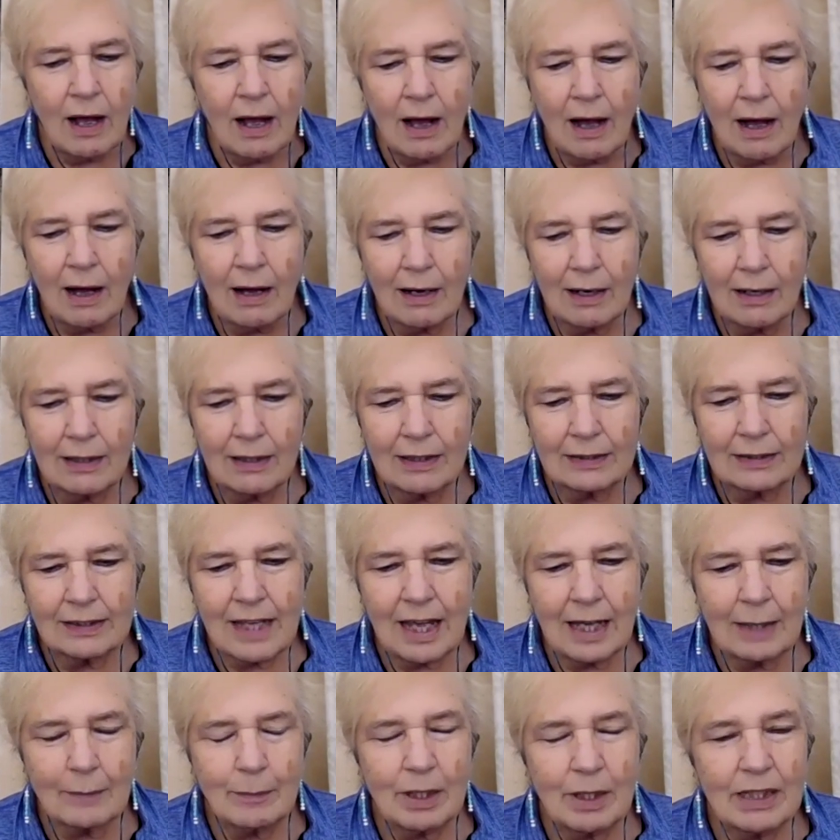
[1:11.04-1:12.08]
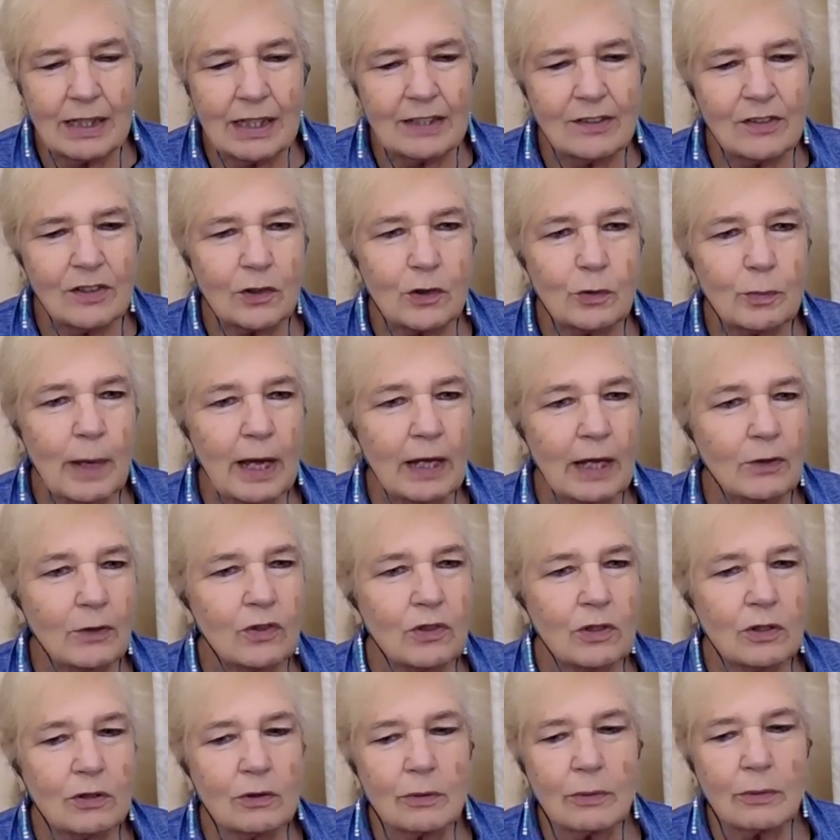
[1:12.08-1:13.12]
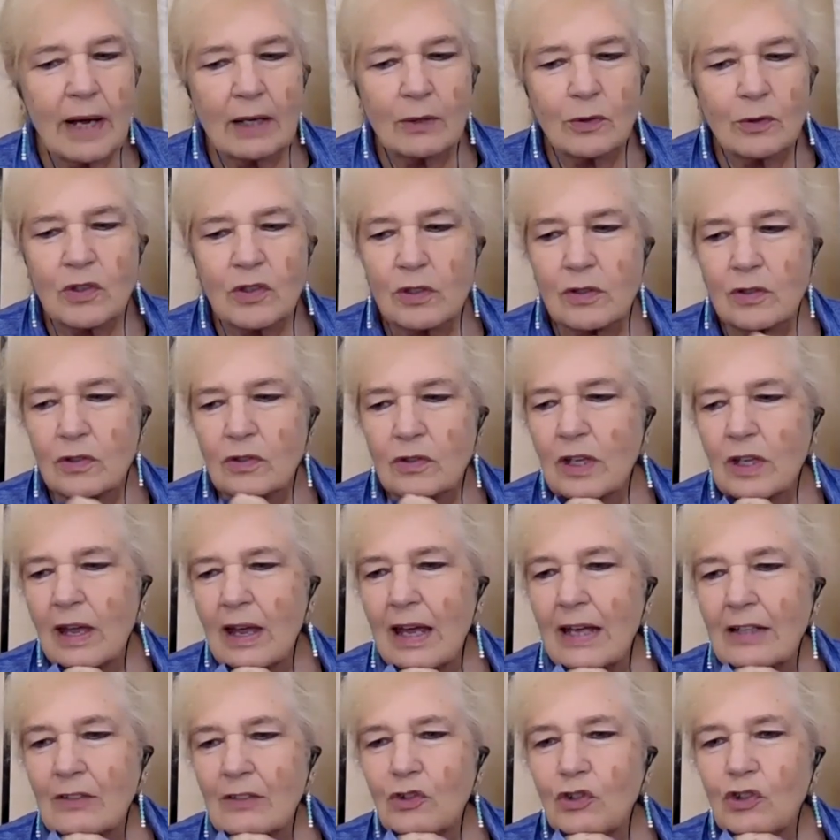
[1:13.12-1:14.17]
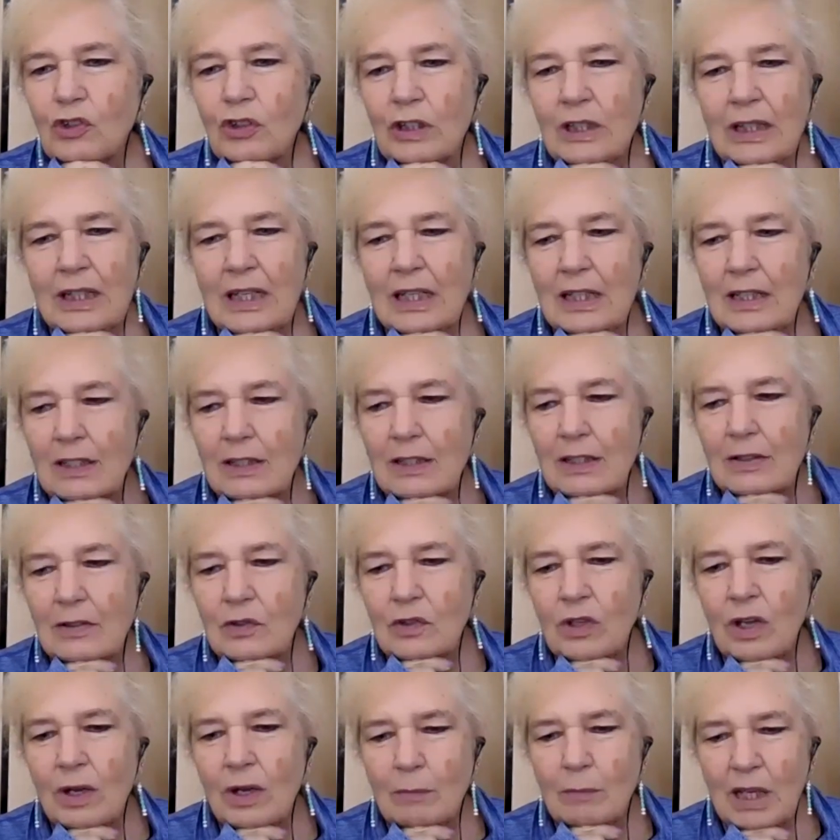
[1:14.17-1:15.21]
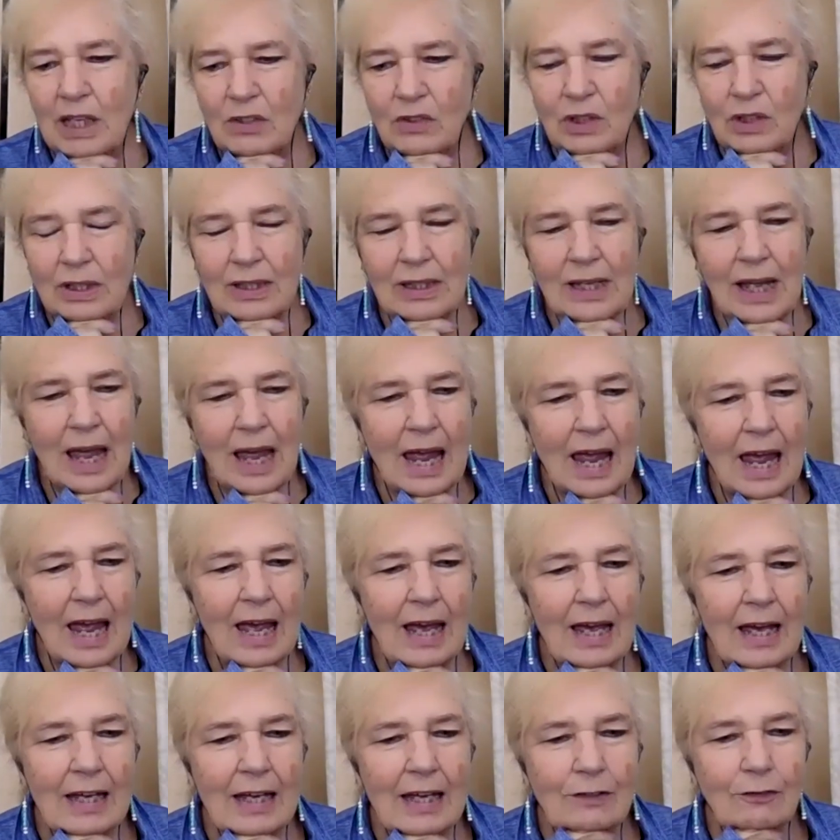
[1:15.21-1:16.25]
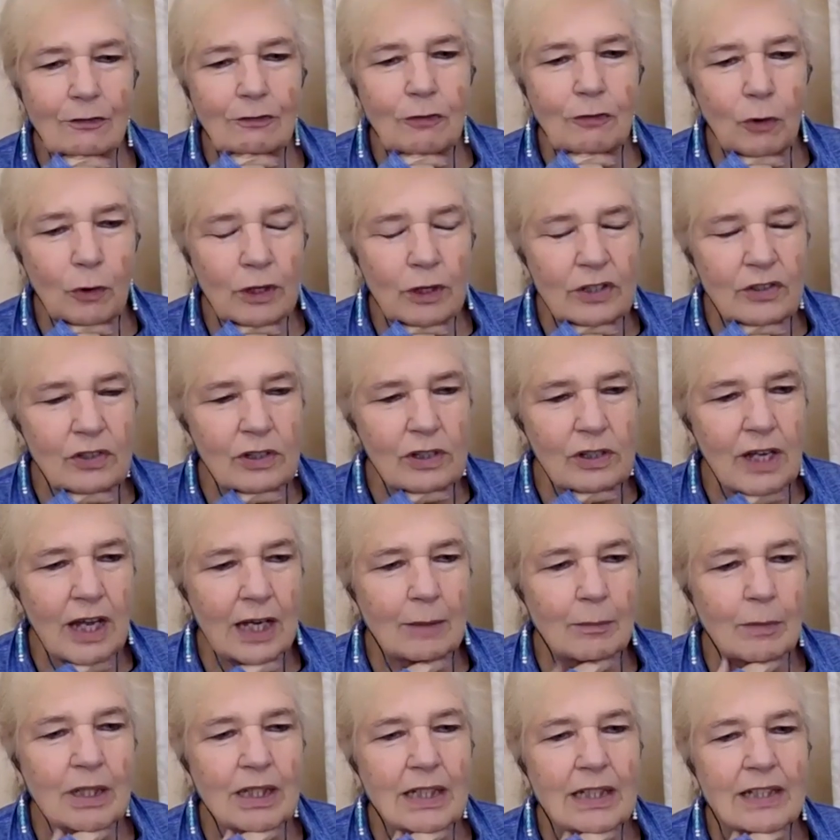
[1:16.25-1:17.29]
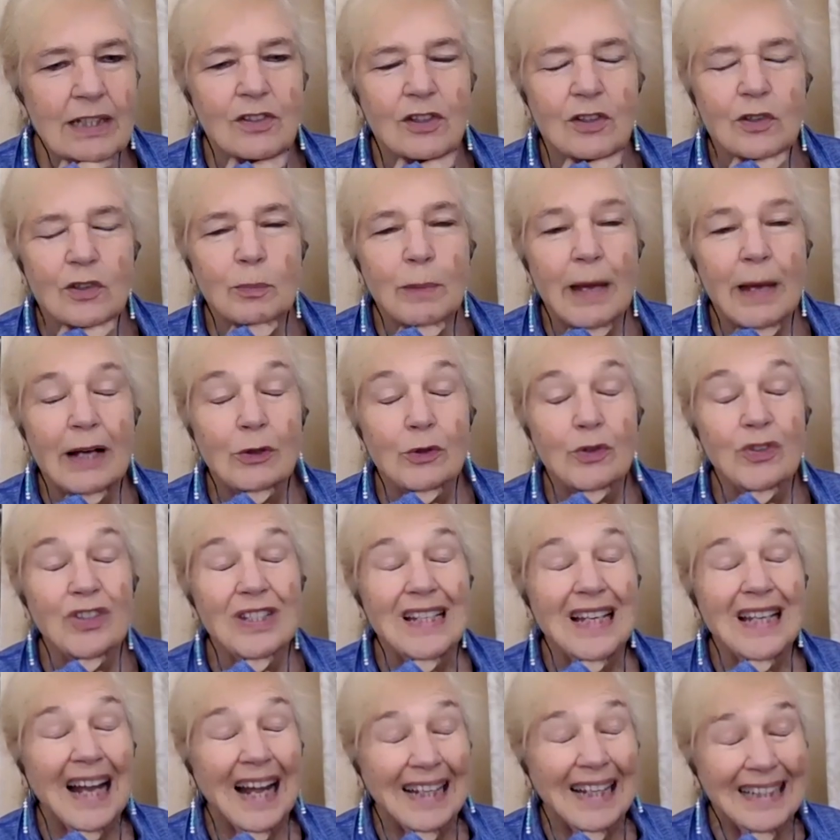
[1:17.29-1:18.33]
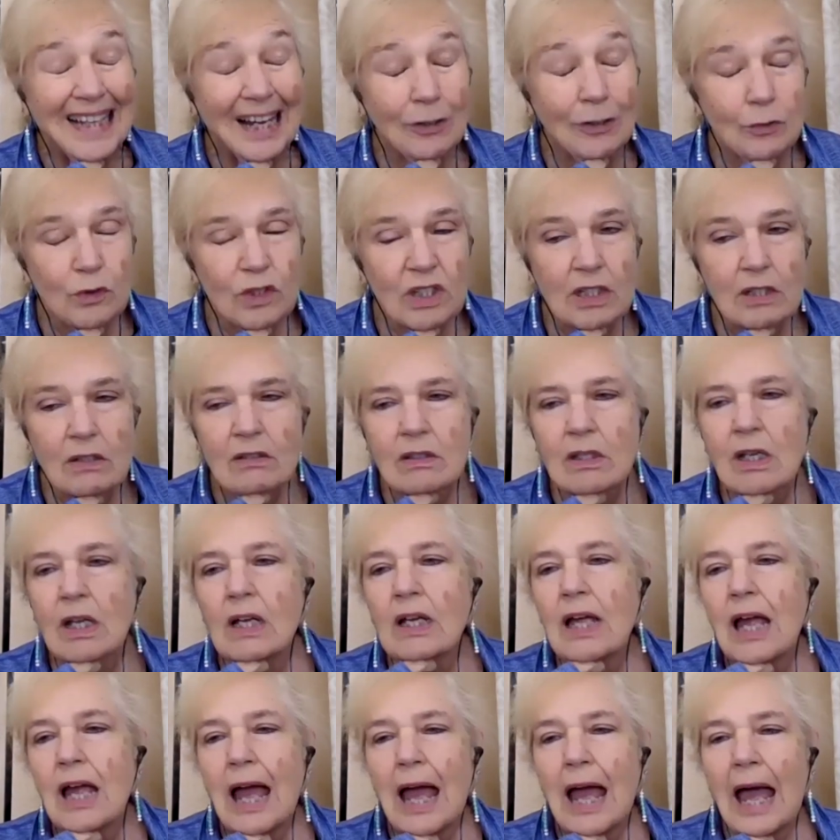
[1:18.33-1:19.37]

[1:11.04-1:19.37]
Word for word: uh, came in at six pounds two ounces, and she is amazing. And Forrest came in at six pounds nine ounces, mm.